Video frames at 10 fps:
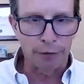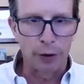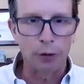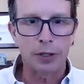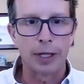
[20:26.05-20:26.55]

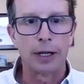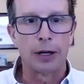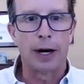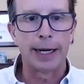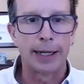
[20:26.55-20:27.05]
folks in the
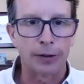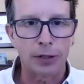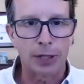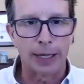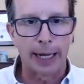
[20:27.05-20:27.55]
audience
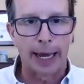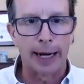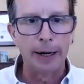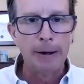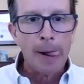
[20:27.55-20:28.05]
today,